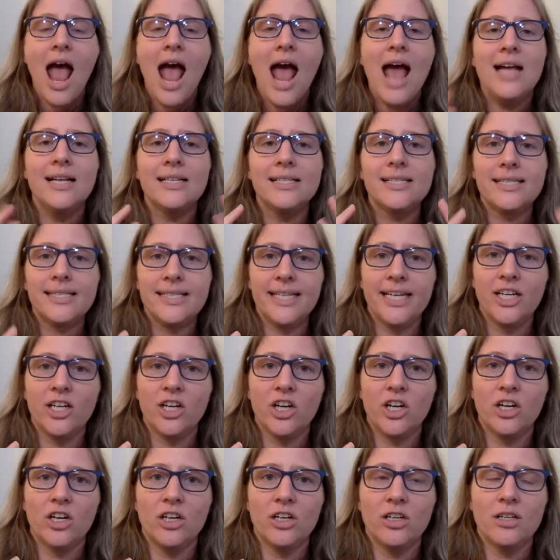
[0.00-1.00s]
And
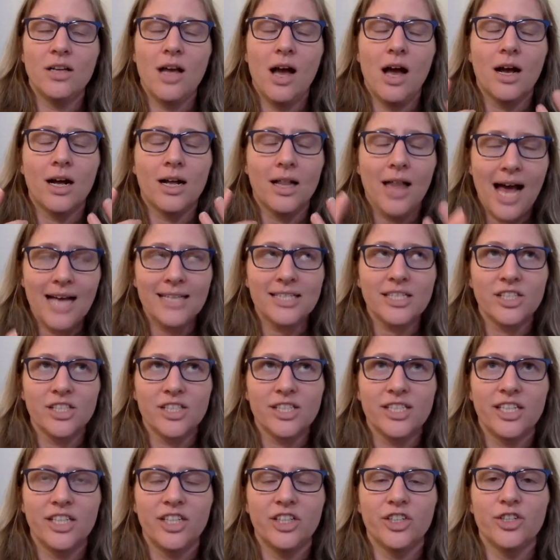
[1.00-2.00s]
singer, uh, classical
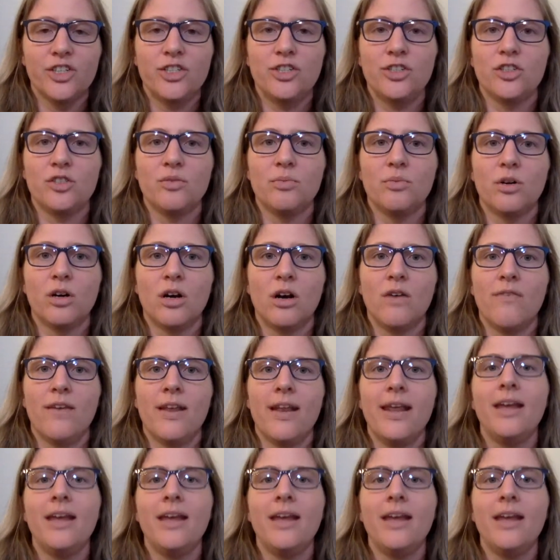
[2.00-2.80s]
singers use more of an